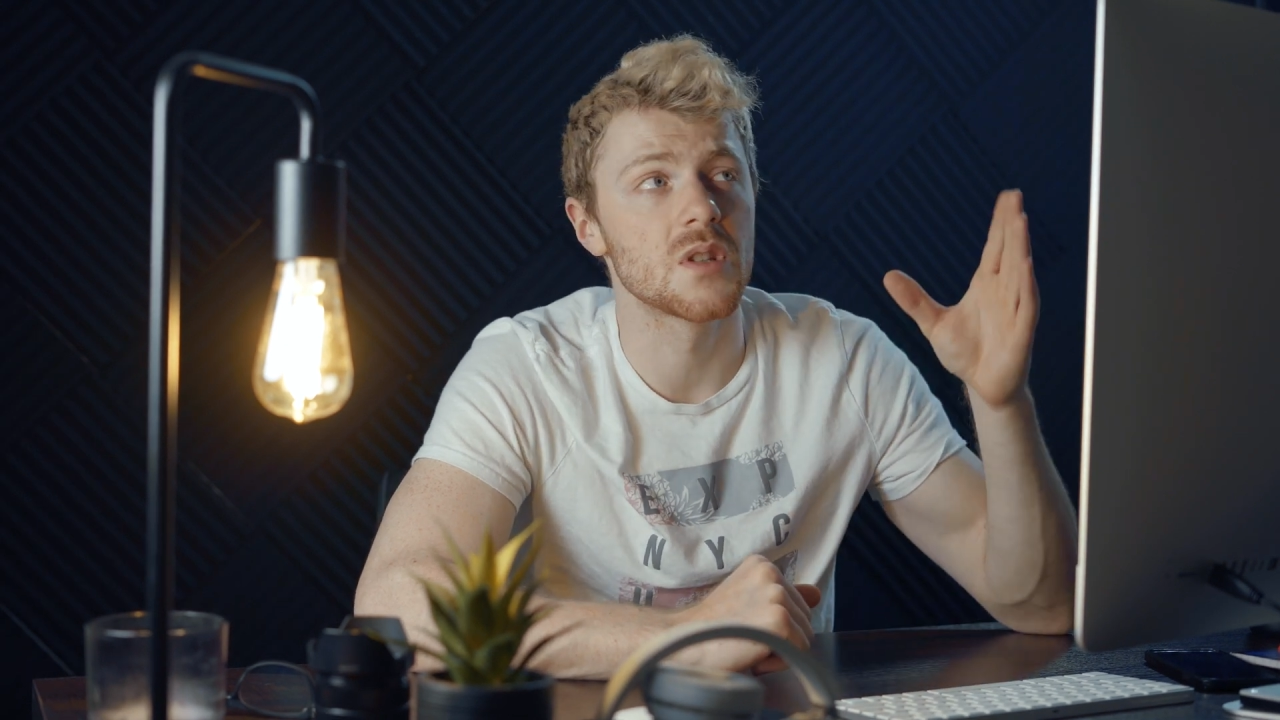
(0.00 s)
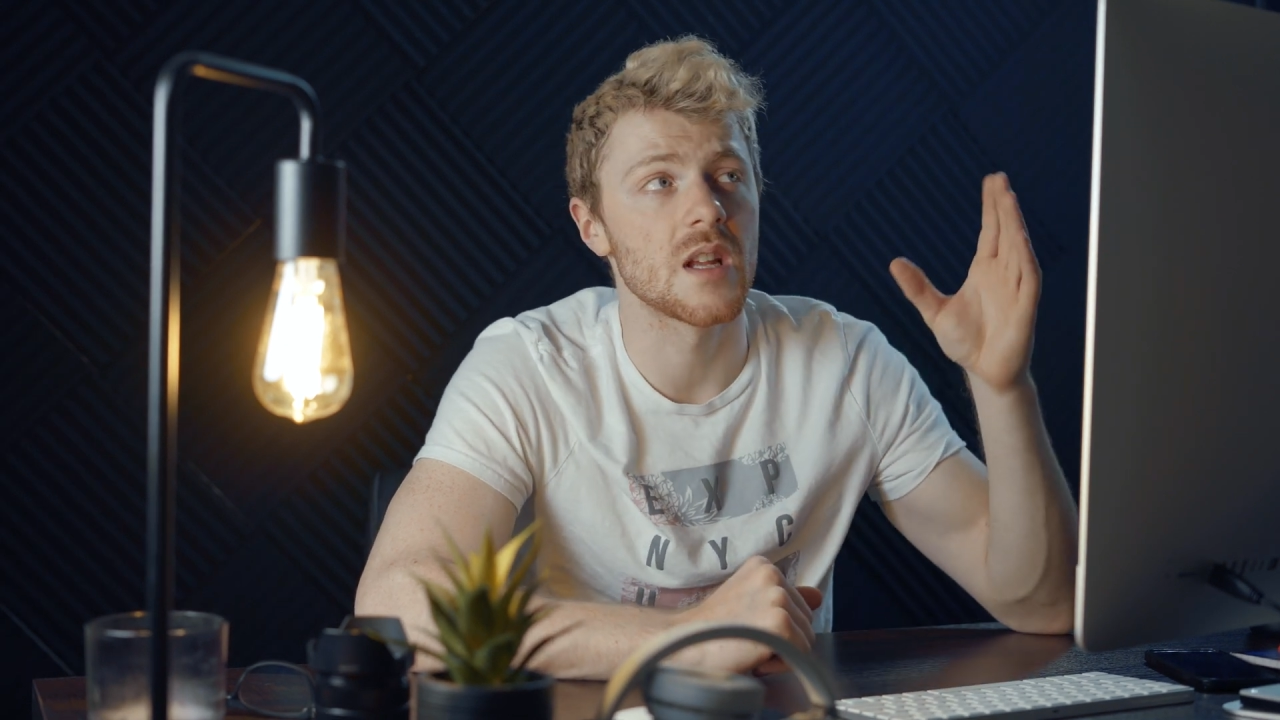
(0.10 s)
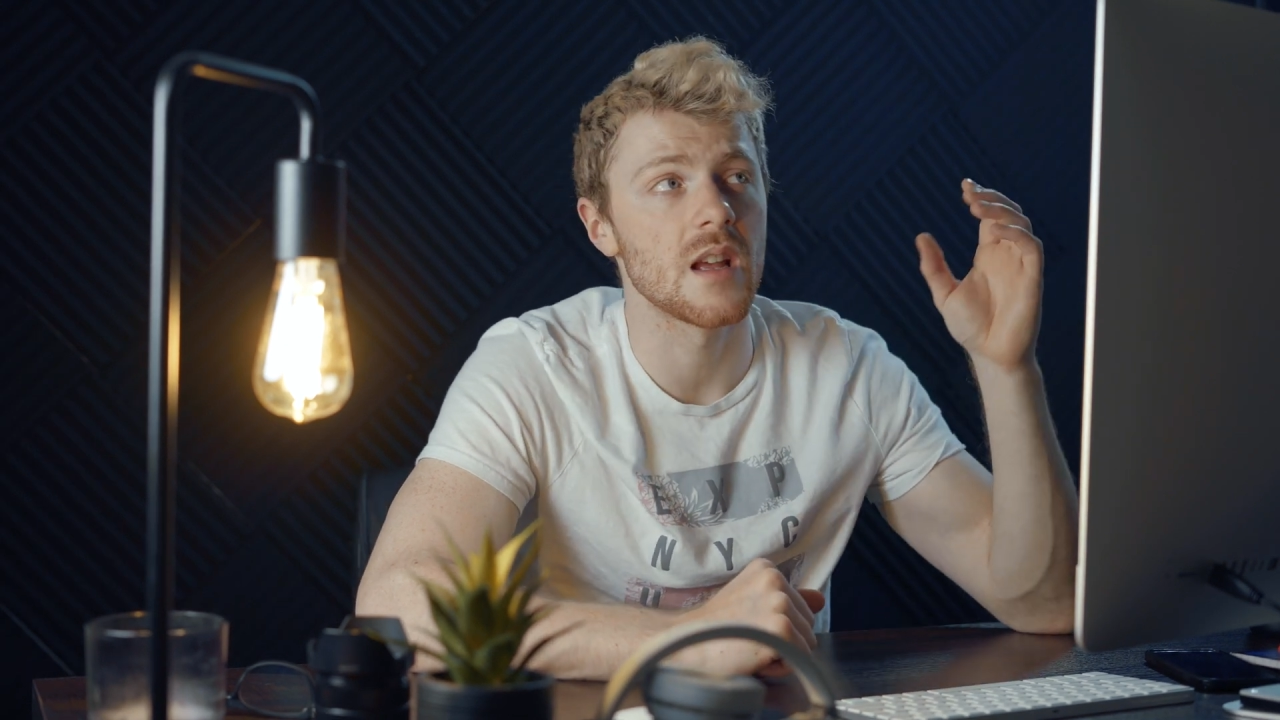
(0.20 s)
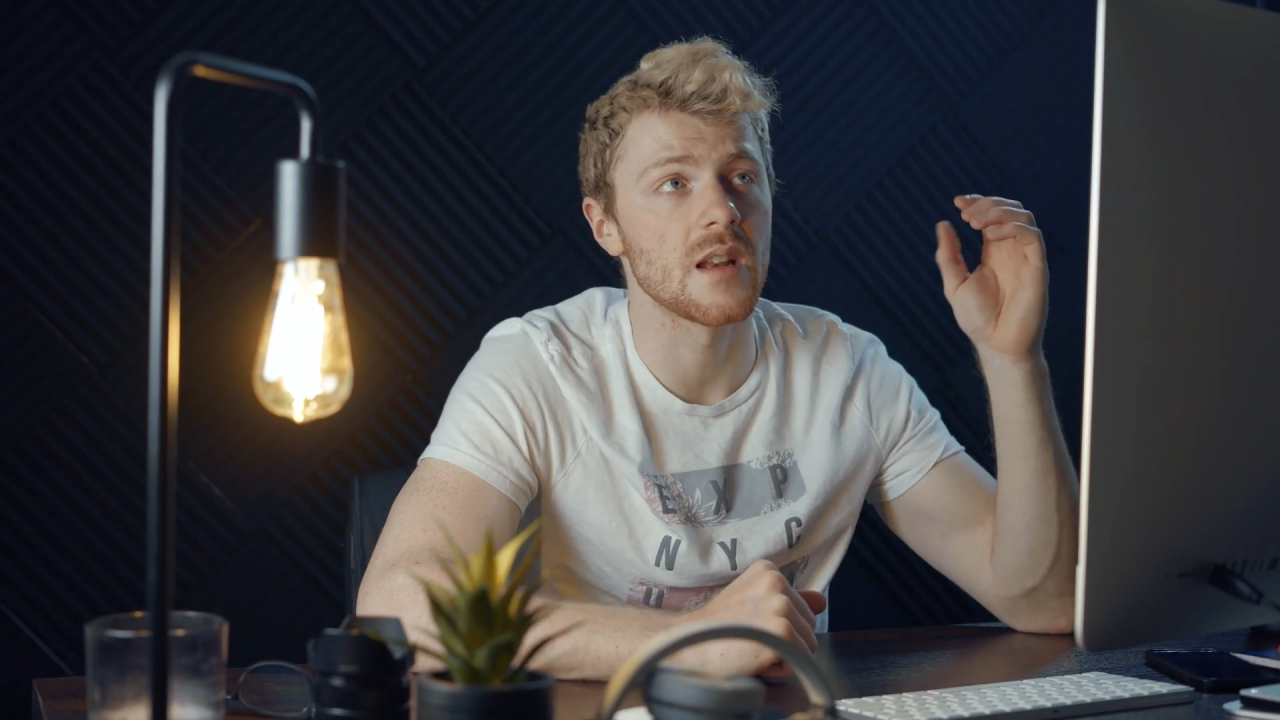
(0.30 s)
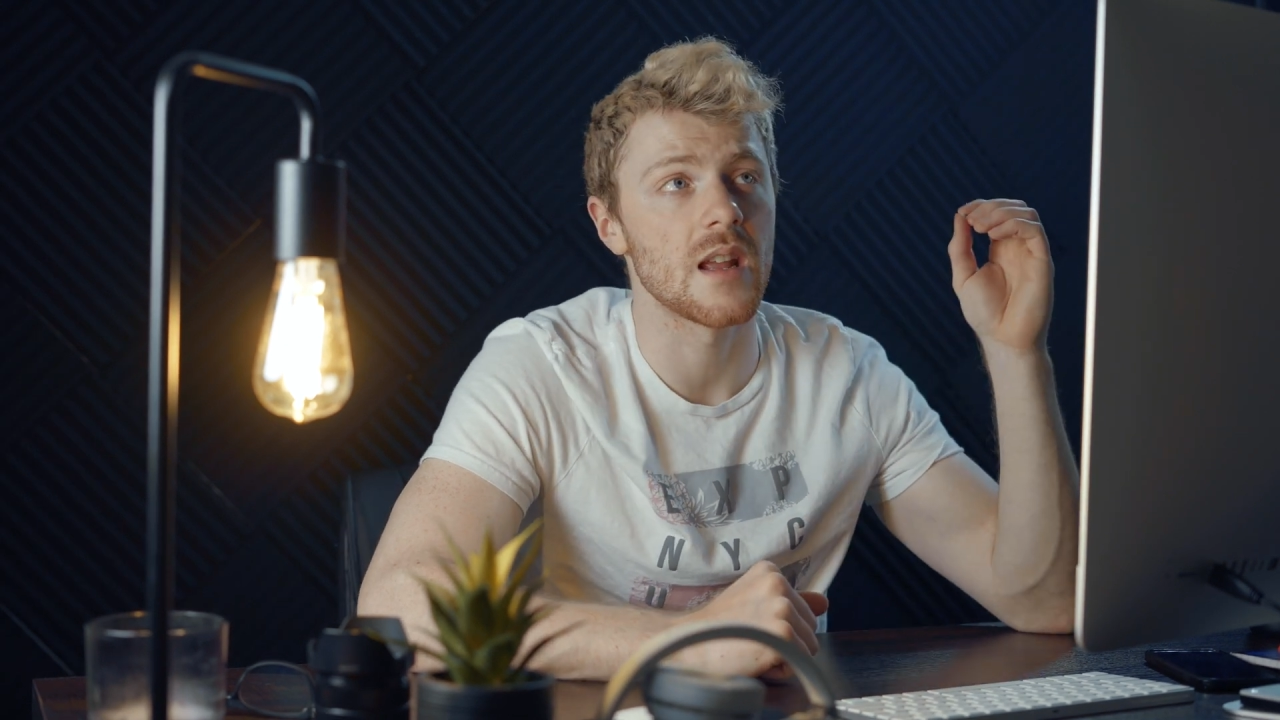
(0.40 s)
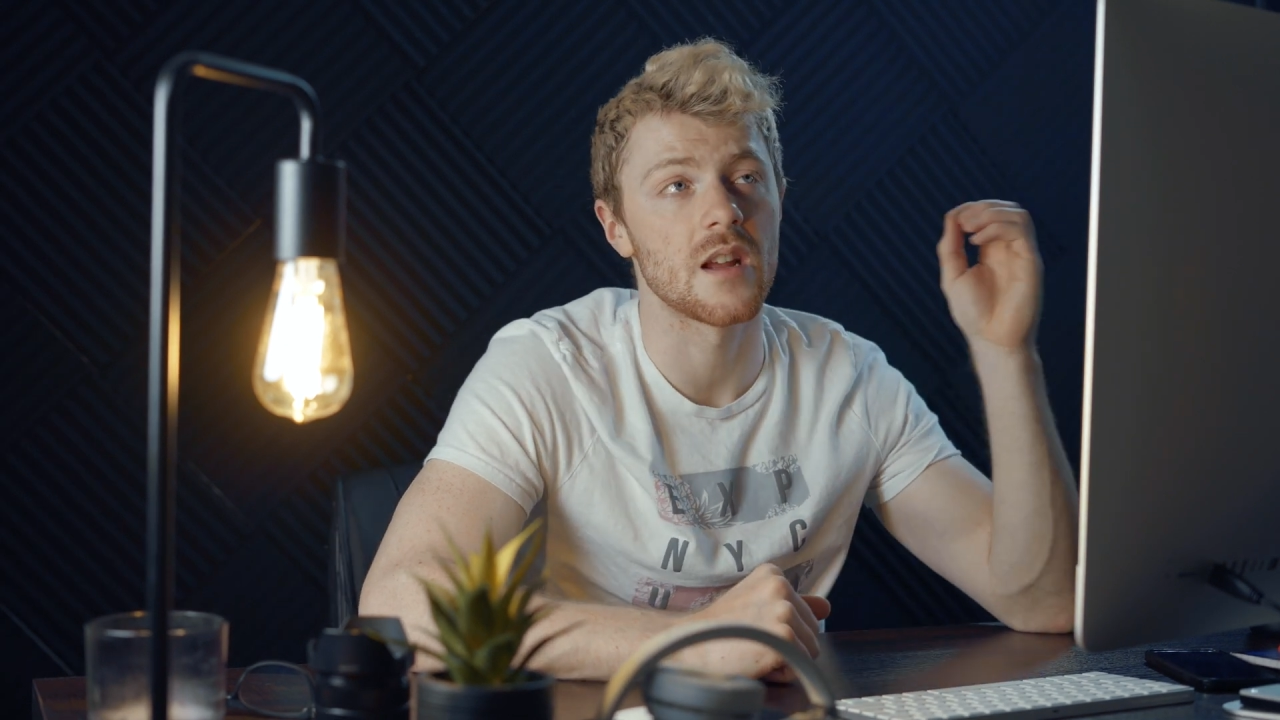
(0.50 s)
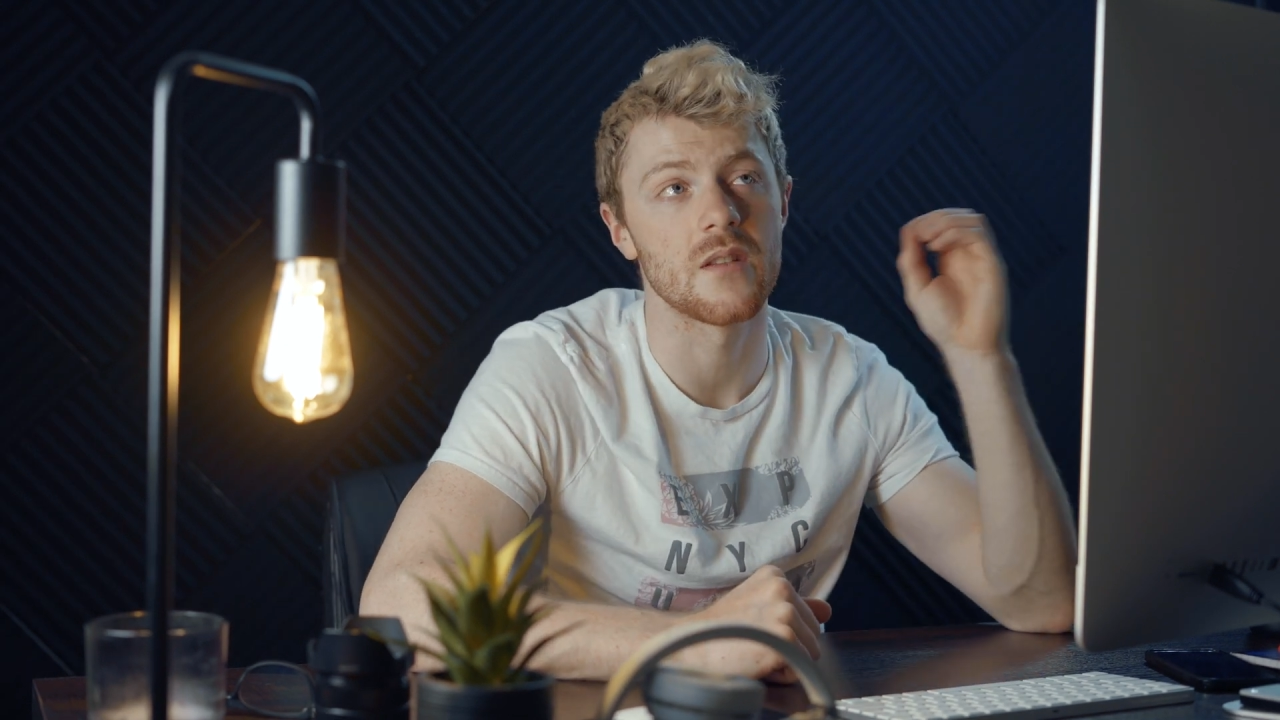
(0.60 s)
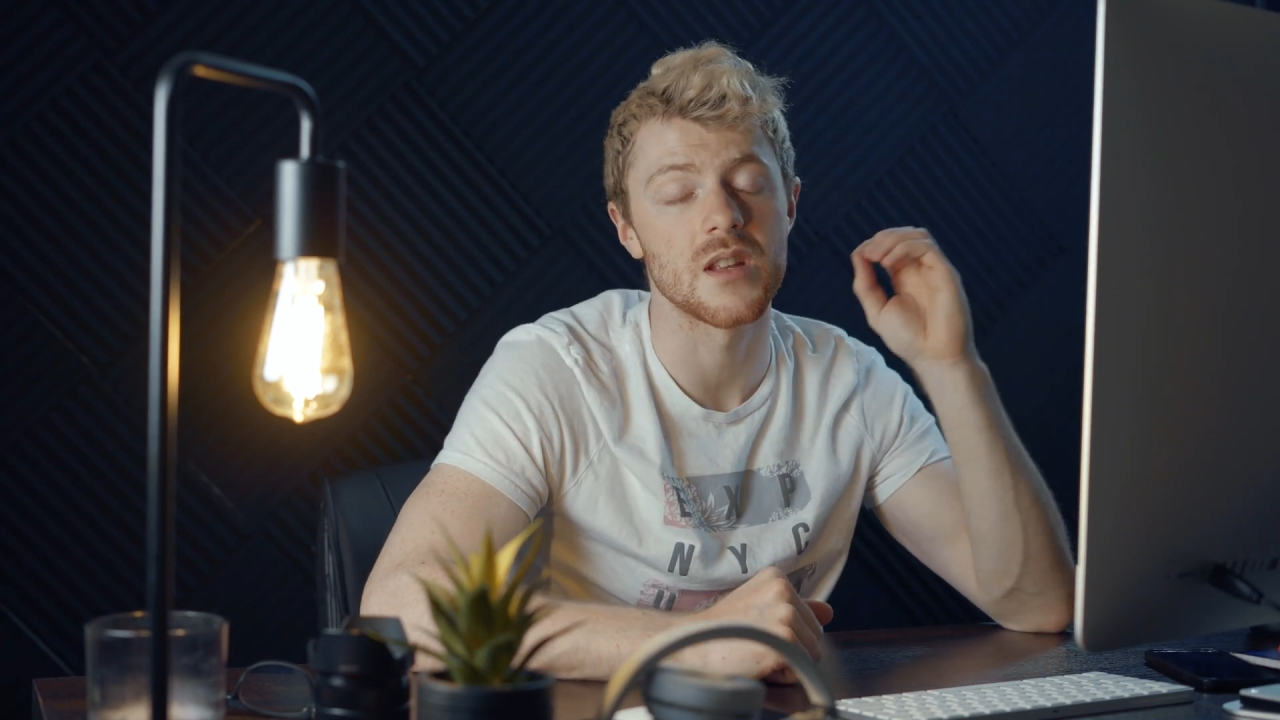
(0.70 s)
stand and